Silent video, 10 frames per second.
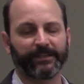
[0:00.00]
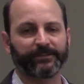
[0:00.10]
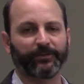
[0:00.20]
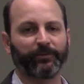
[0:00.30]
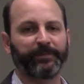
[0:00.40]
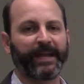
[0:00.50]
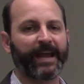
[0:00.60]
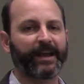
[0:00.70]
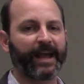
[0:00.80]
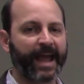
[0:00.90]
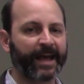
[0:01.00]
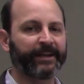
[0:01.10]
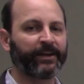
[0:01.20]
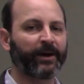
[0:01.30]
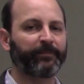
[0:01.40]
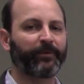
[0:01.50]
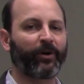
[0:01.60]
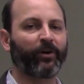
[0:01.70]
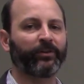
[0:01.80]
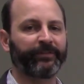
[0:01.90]
So it would be adding up
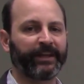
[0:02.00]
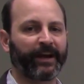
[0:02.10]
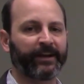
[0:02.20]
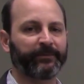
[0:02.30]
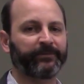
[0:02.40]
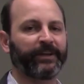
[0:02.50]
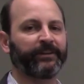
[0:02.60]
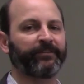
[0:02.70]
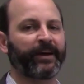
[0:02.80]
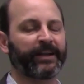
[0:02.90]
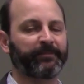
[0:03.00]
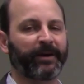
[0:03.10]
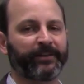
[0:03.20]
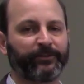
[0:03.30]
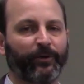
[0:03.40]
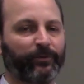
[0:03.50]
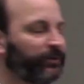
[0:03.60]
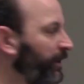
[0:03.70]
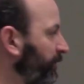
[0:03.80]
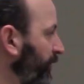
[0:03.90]
all of the items and dividing it by the
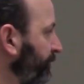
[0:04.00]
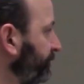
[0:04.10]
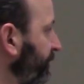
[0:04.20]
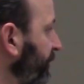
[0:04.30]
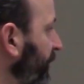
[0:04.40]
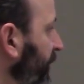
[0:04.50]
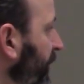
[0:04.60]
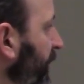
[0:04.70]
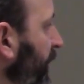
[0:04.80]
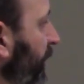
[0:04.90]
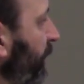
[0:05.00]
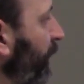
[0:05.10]
total number. This can